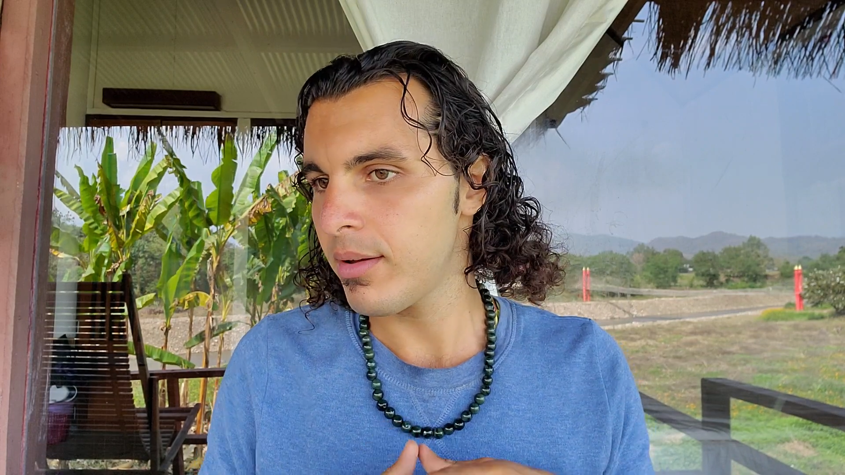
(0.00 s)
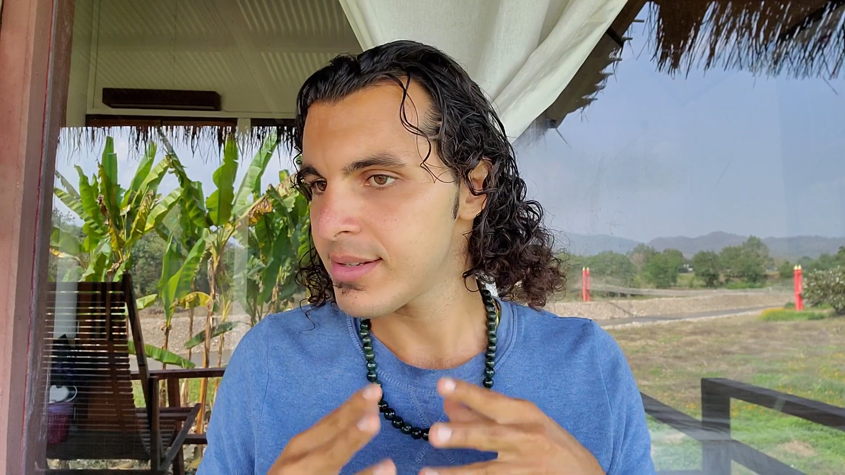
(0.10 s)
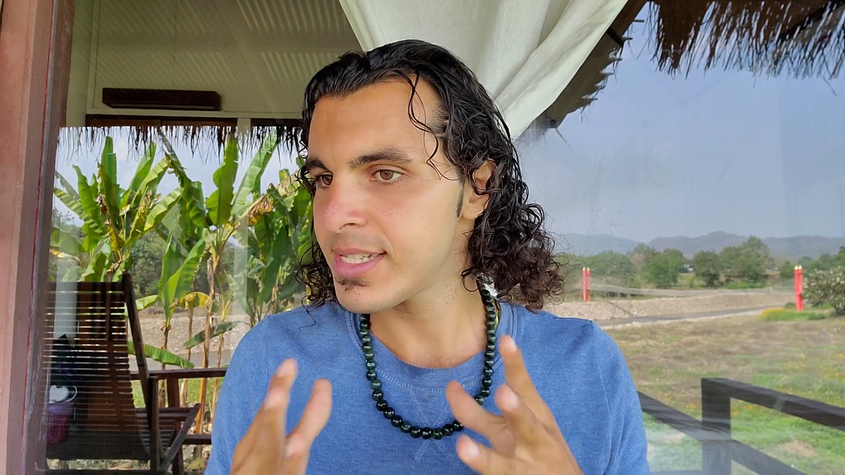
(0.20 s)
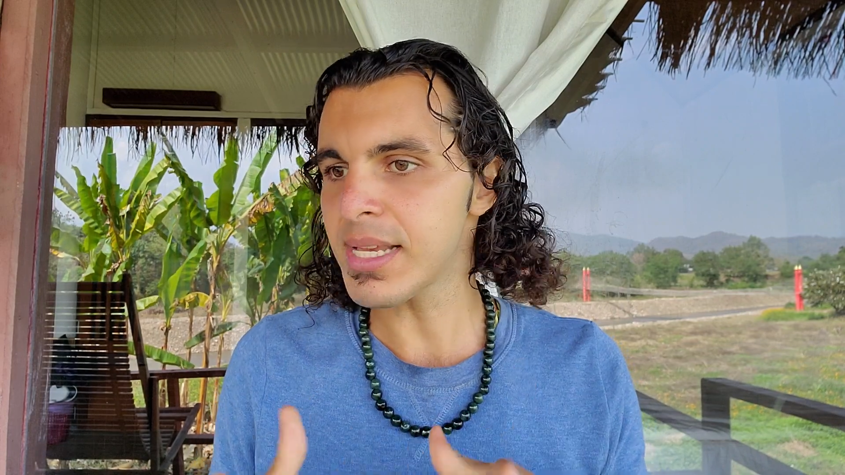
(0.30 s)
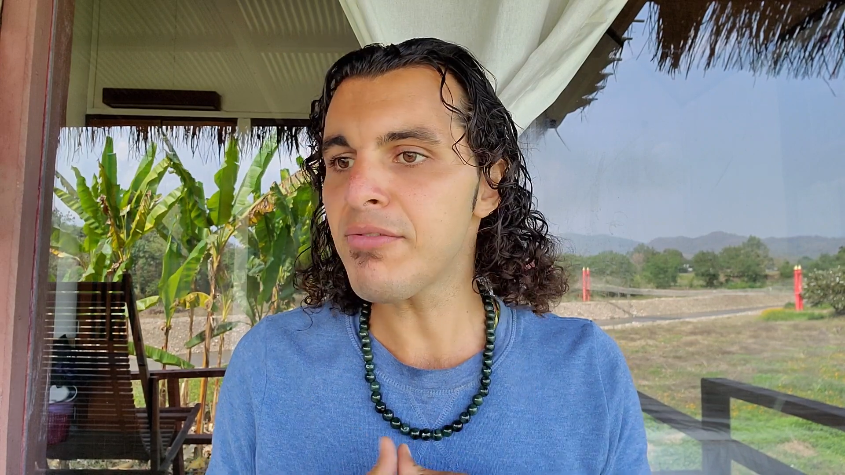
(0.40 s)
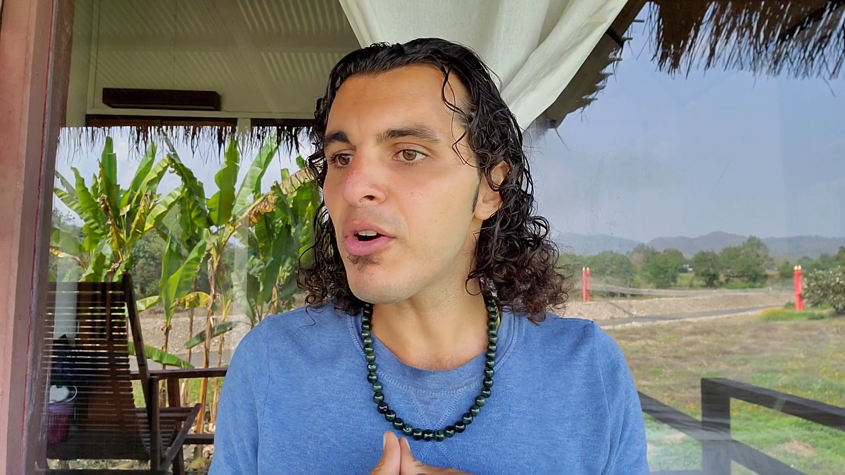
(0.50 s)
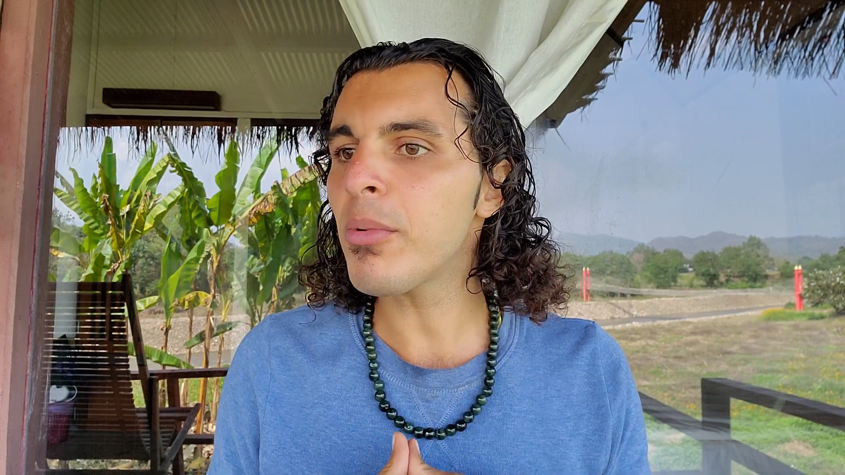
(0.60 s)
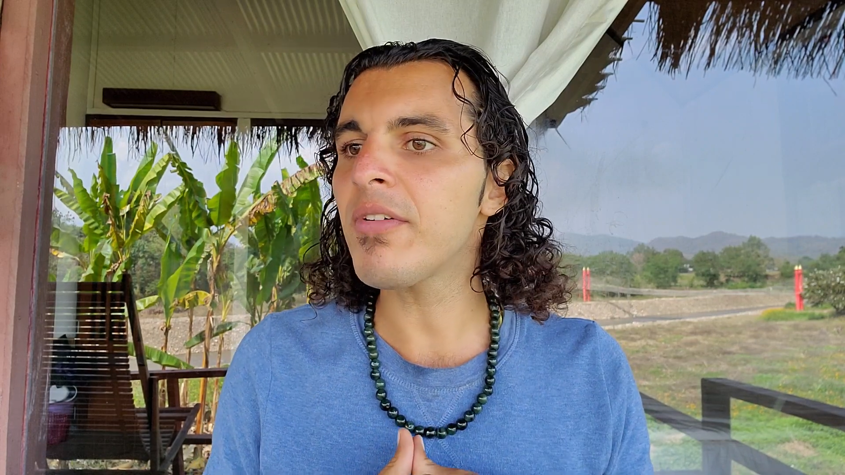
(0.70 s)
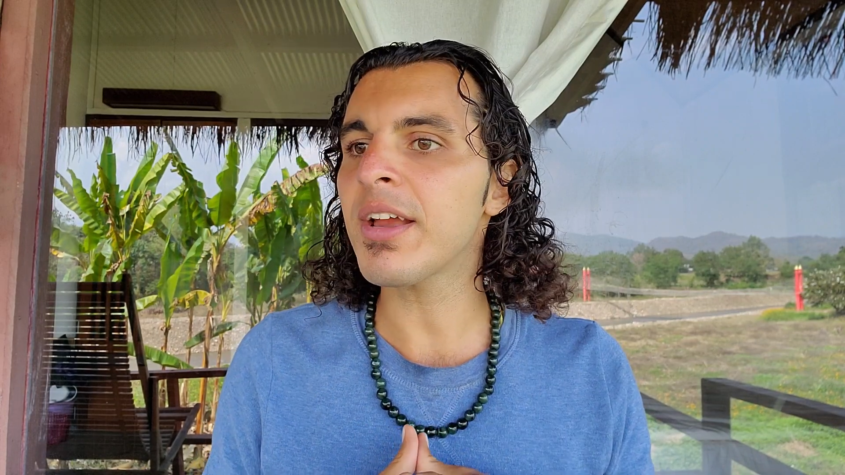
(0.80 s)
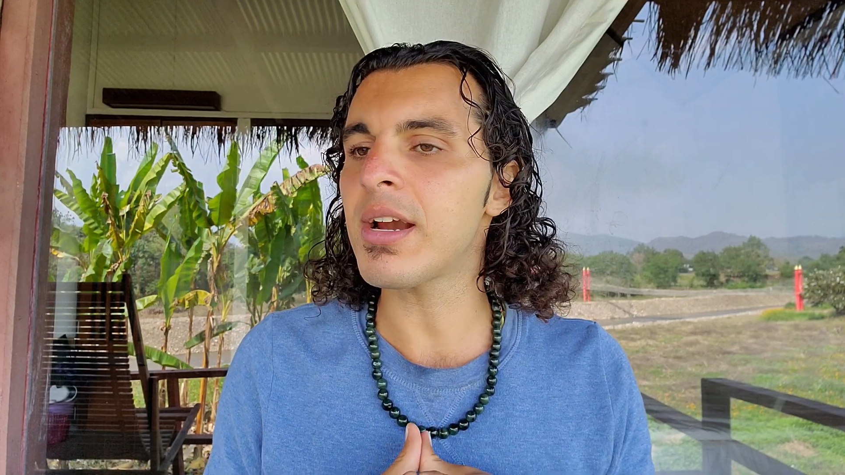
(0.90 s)
some form
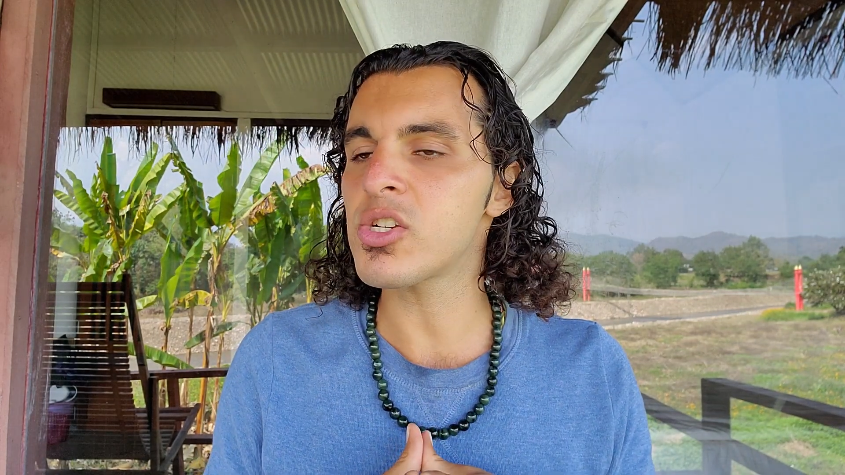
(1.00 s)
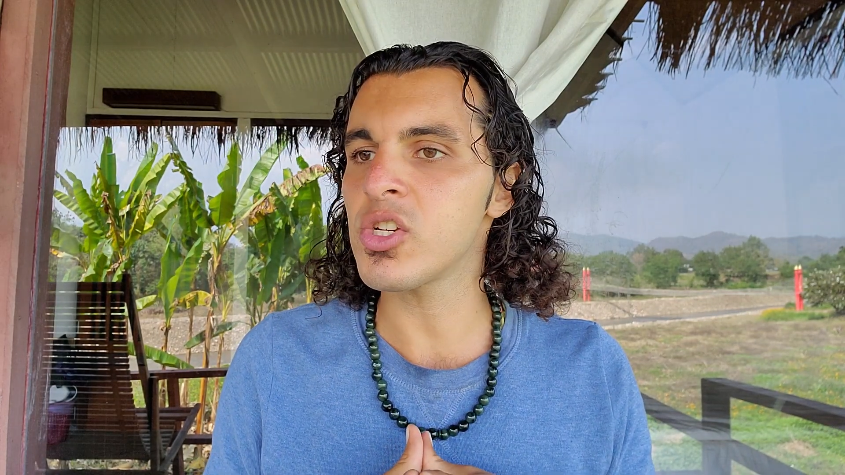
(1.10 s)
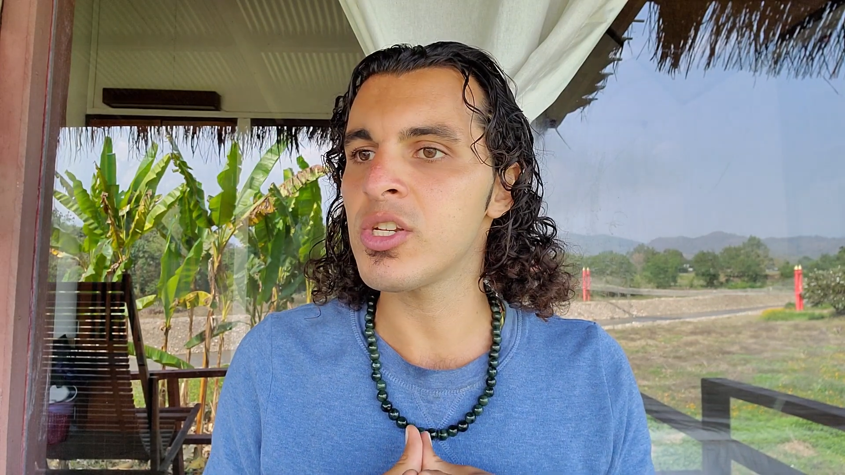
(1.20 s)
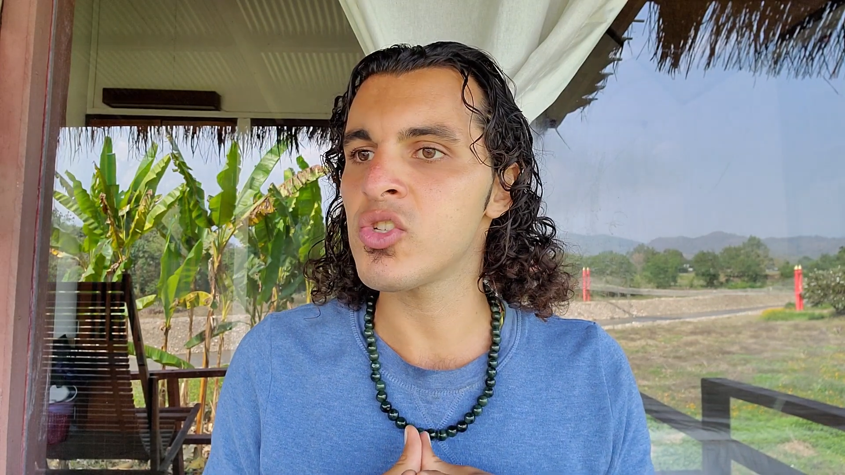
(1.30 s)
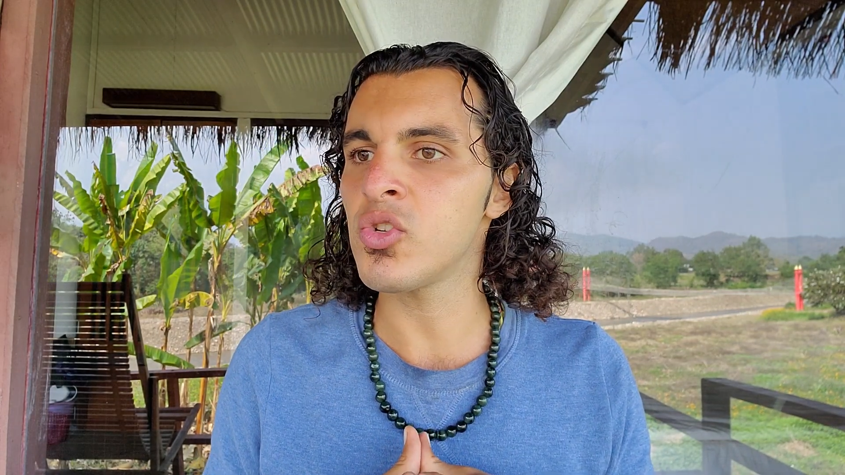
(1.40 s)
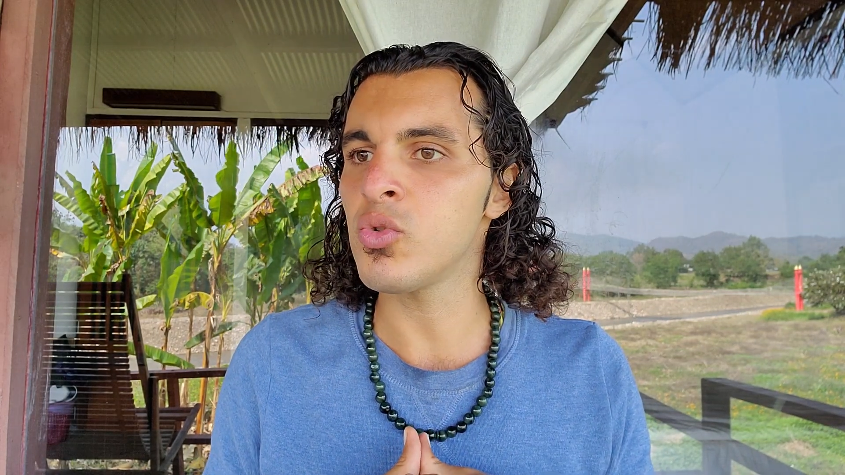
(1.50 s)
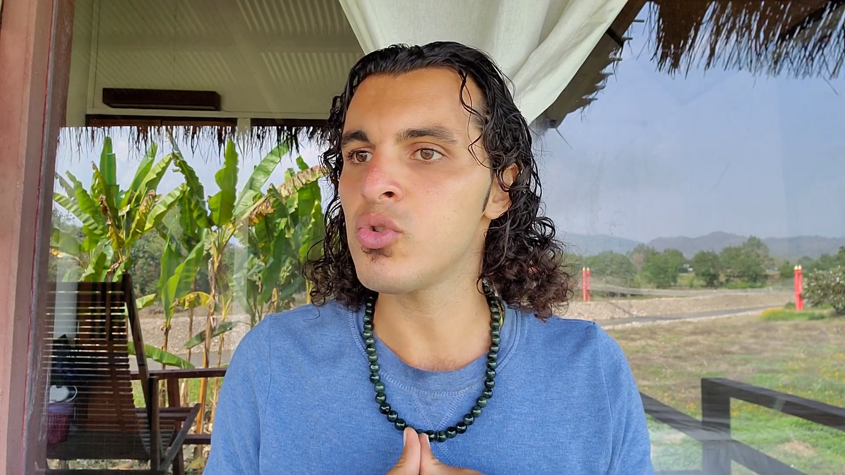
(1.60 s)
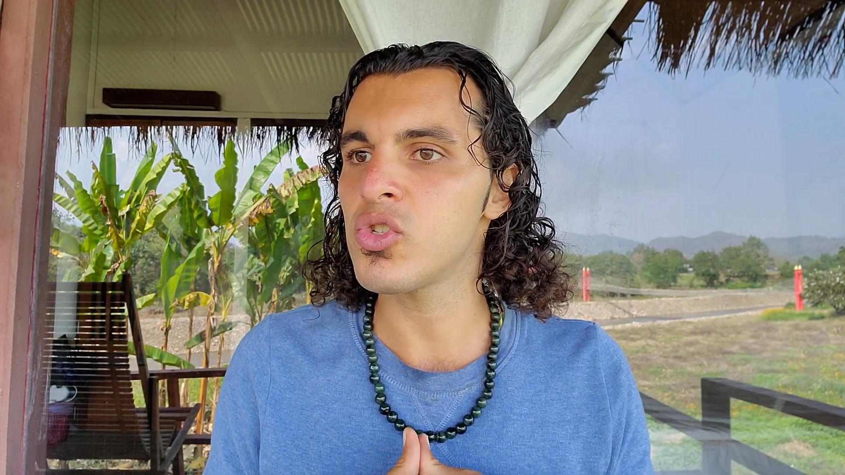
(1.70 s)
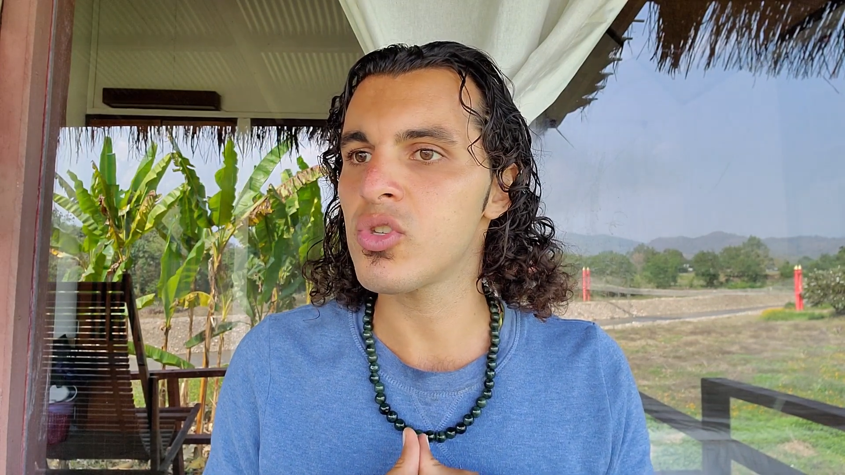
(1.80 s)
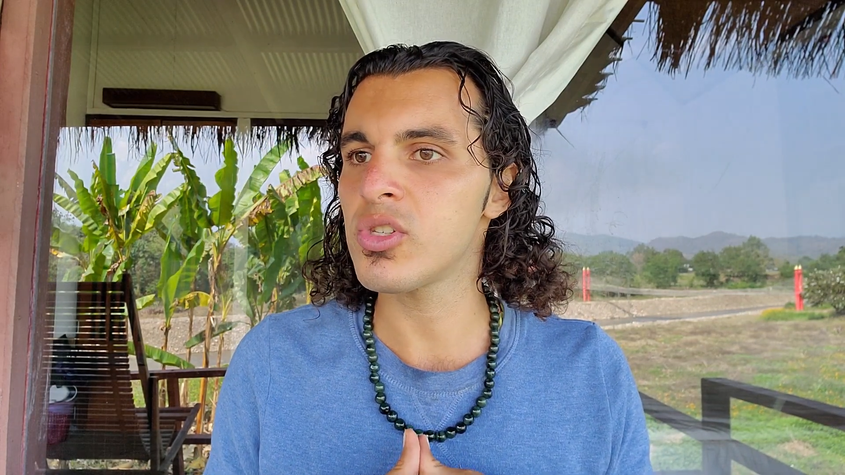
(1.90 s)
of aggression is used,